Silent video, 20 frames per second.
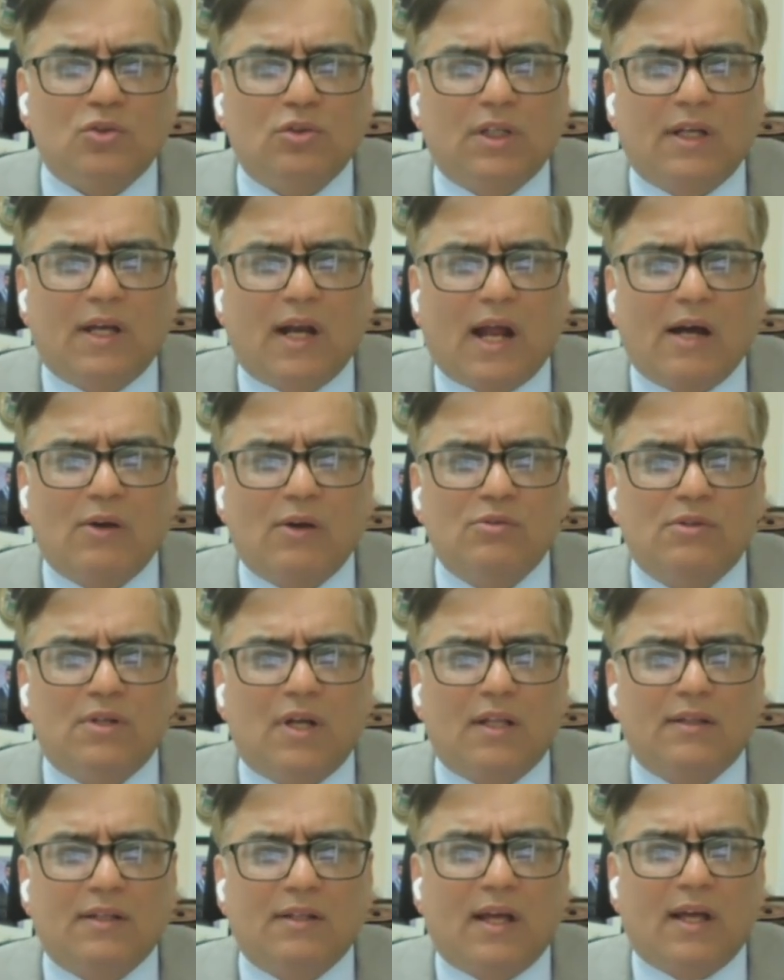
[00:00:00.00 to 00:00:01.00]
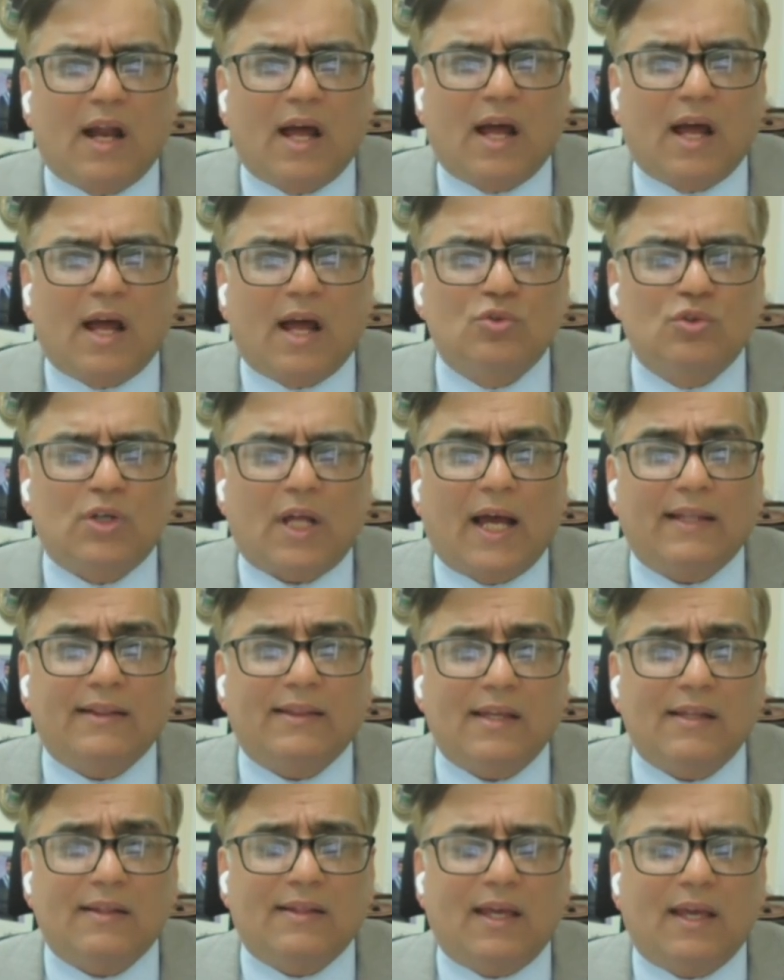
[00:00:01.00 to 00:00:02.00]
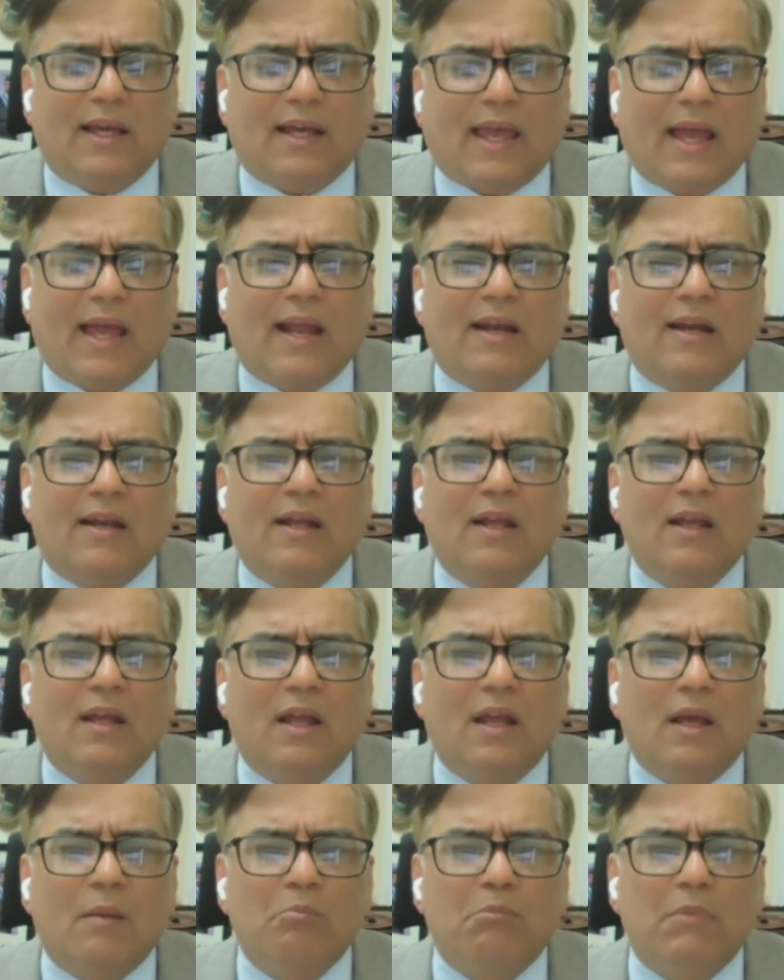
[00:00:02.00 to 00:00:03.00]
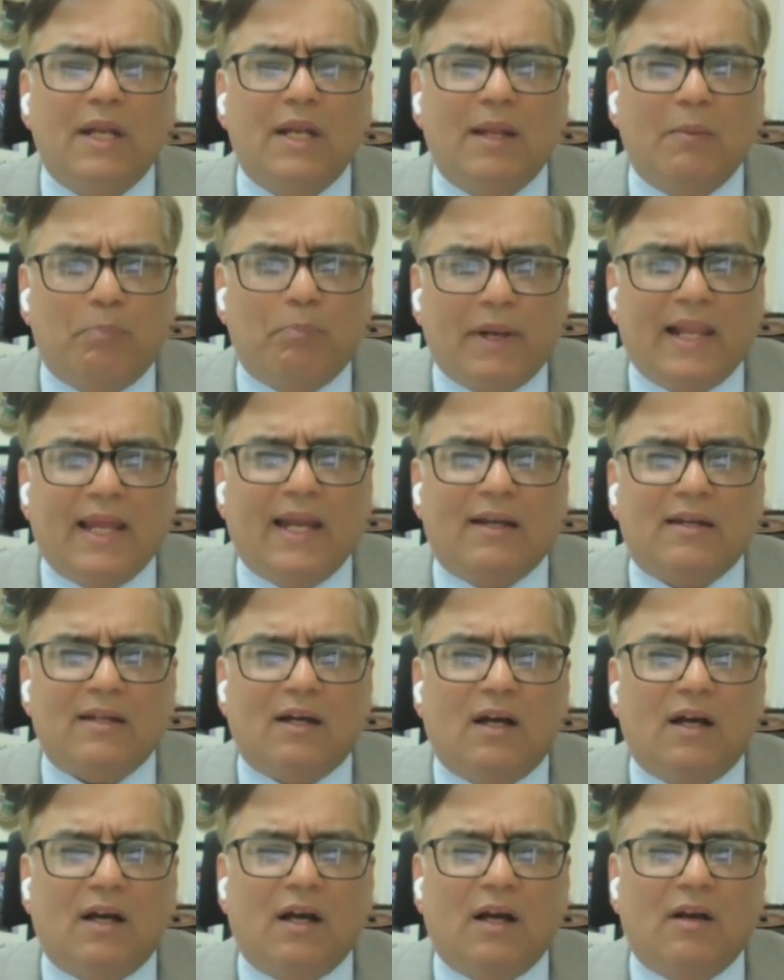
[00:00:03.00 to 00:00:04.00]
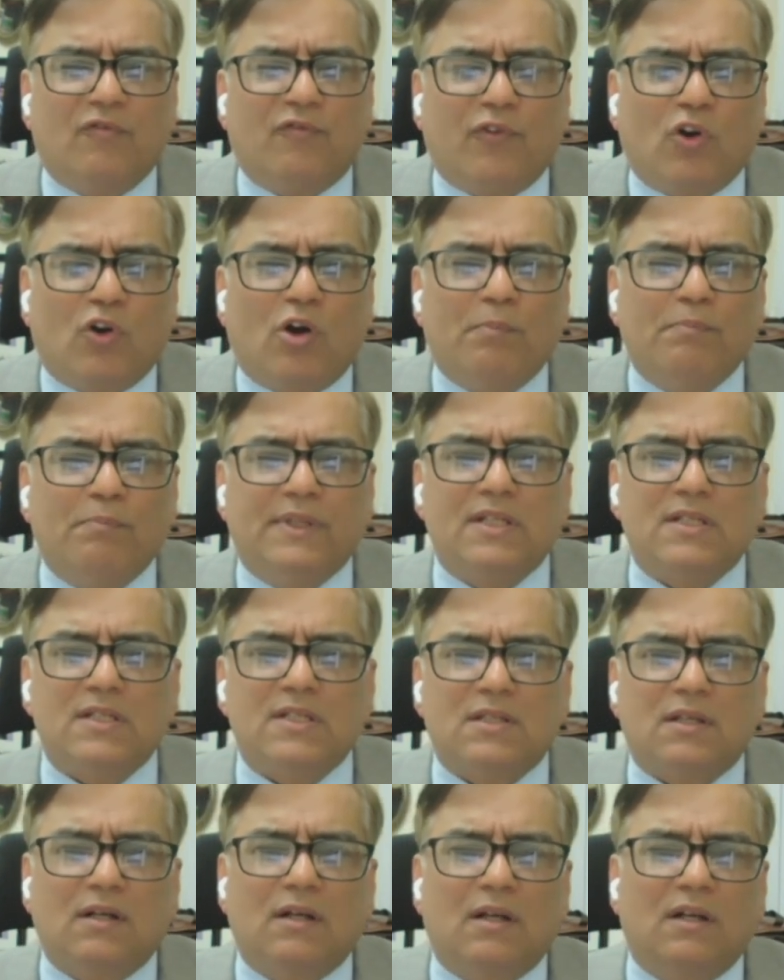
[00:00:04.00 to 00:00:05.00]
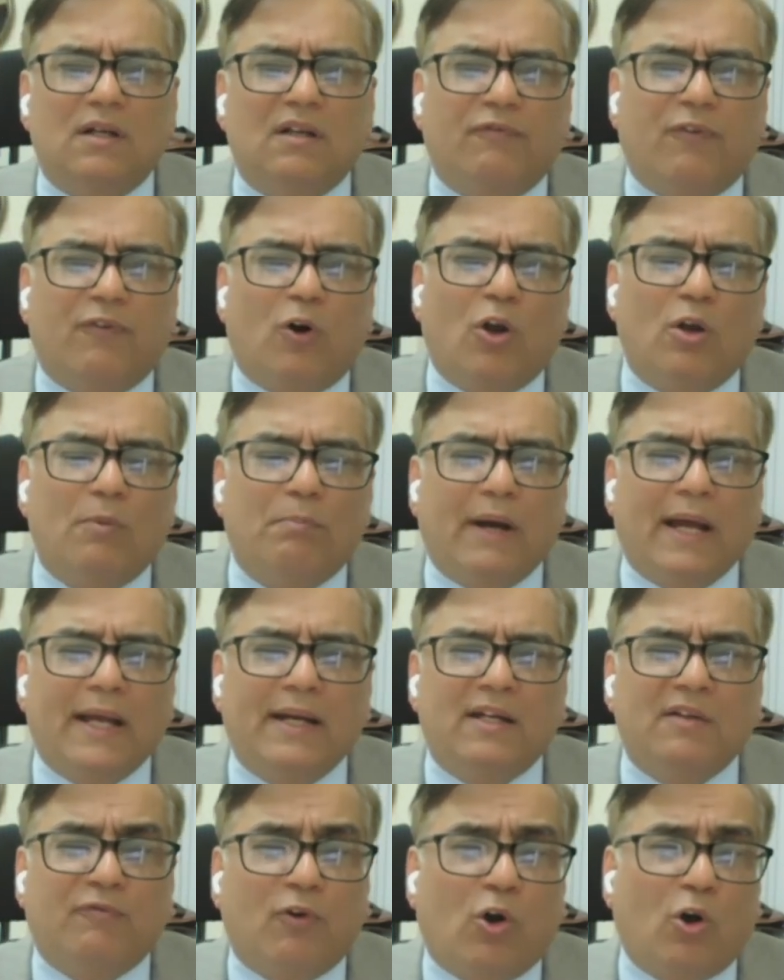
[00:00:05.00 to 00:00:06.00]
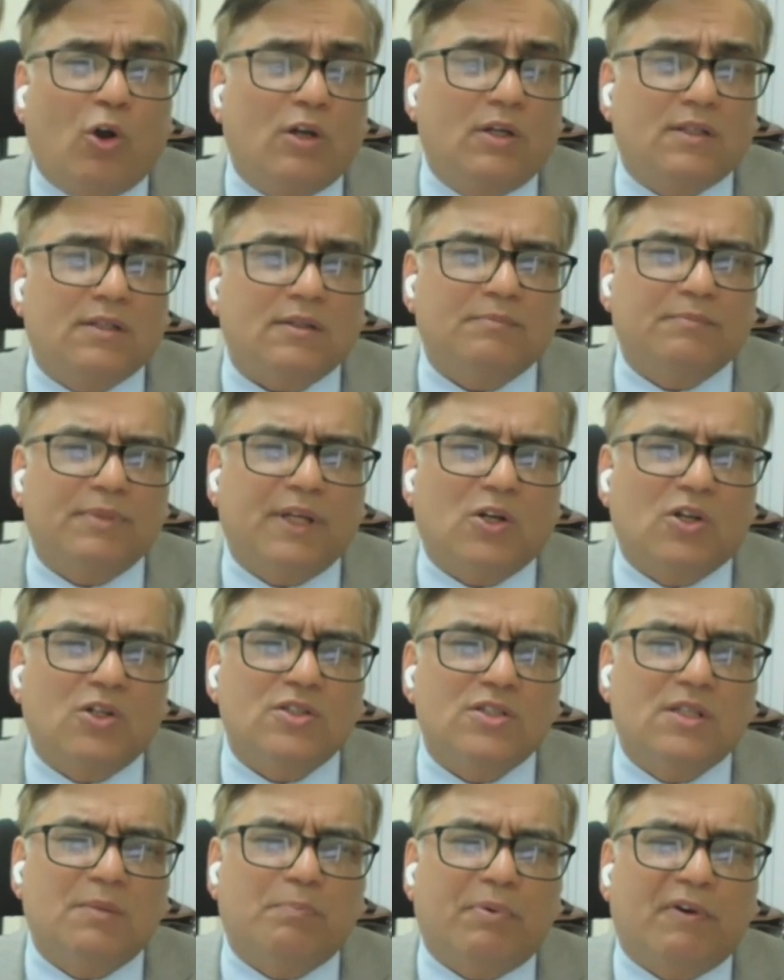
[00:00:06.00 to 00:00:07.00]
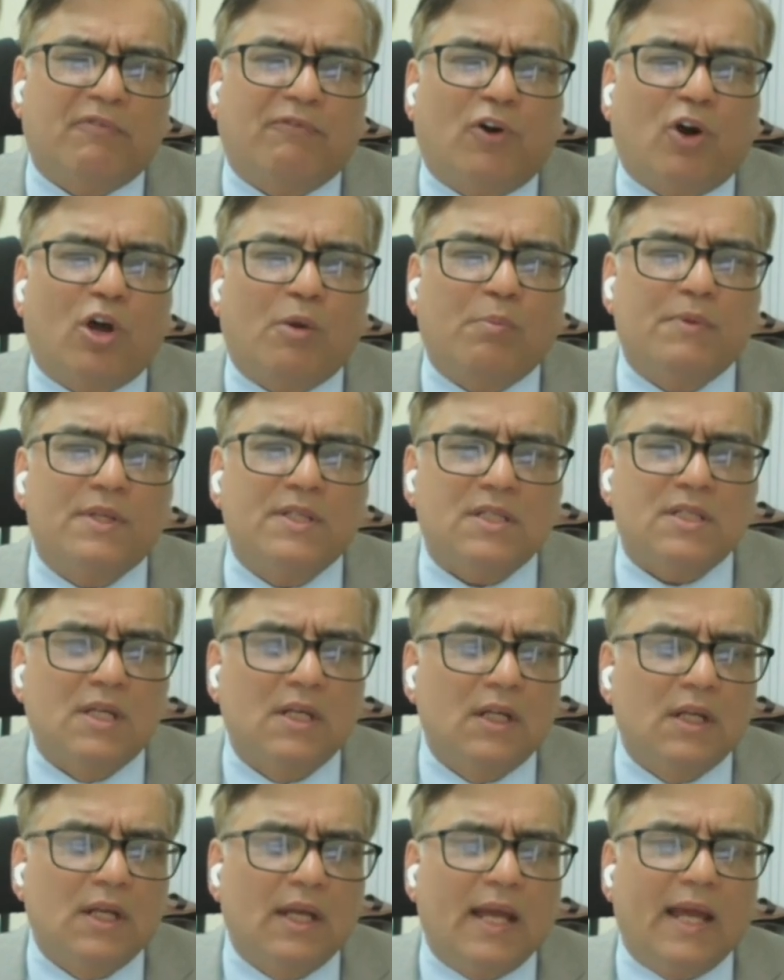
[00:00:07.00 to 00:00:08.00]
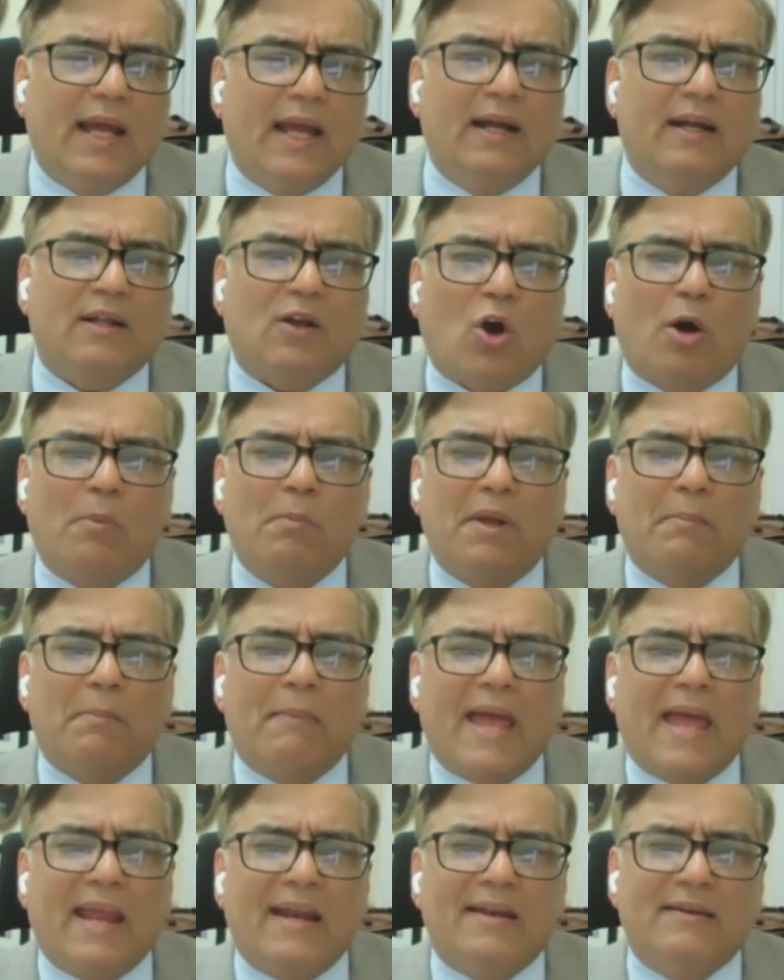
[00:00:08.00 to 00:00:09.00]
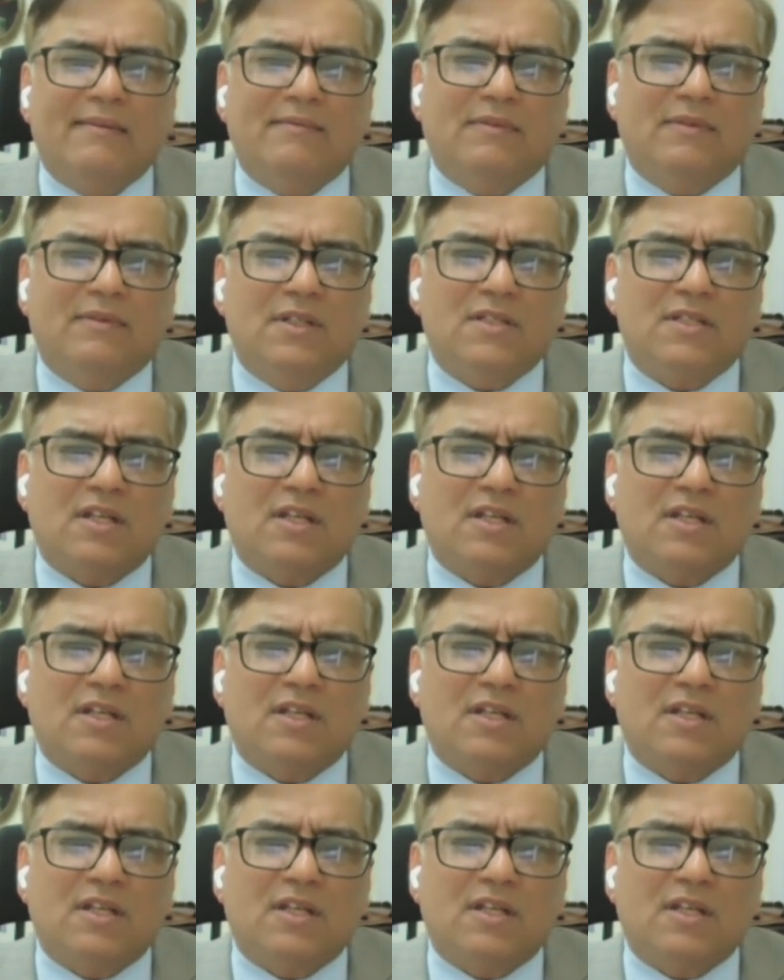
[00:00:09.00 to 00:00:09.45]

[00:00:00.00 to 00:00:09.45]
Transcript: to the ground at uh, the grassroots, I think they can manipulate uh, from this uh, default by default because the performance and common man,